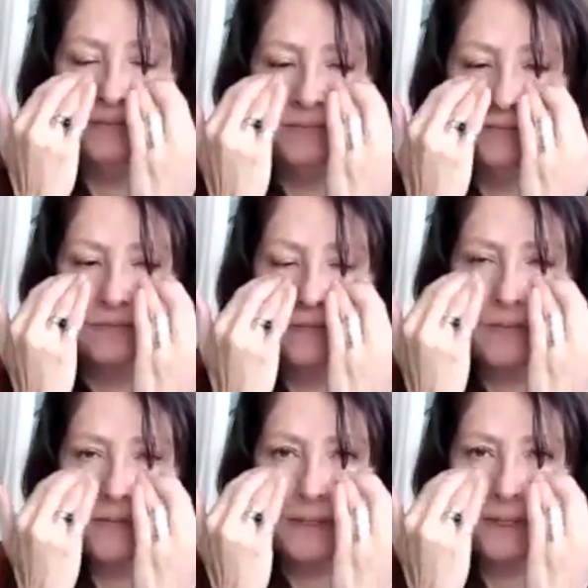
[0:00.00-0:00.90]

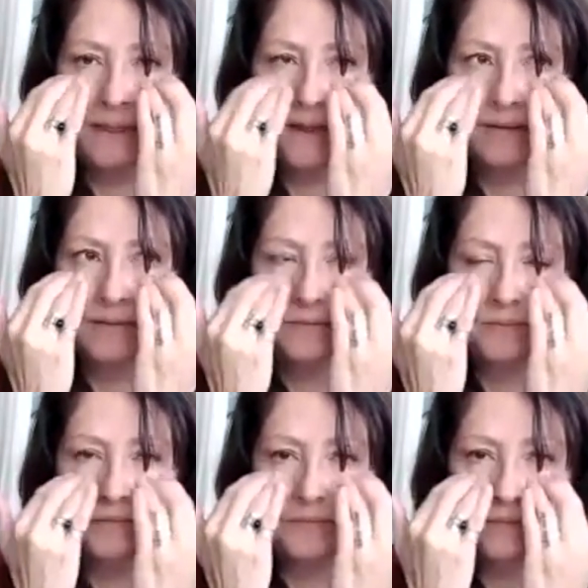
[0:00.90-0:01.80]

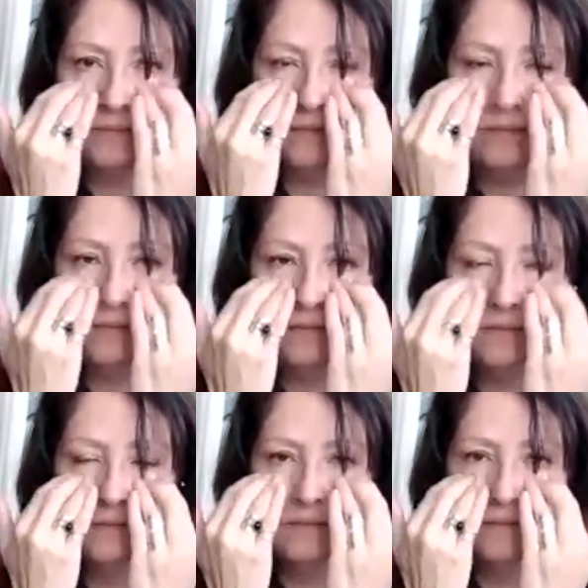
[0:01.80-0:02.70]

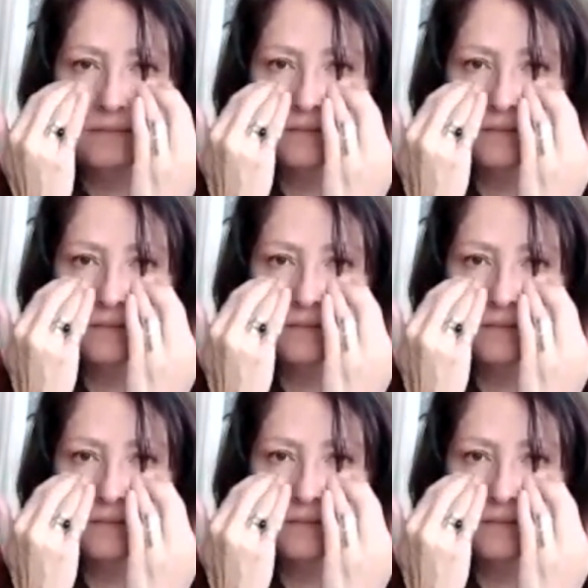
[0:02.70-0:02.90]
Nobody speaks.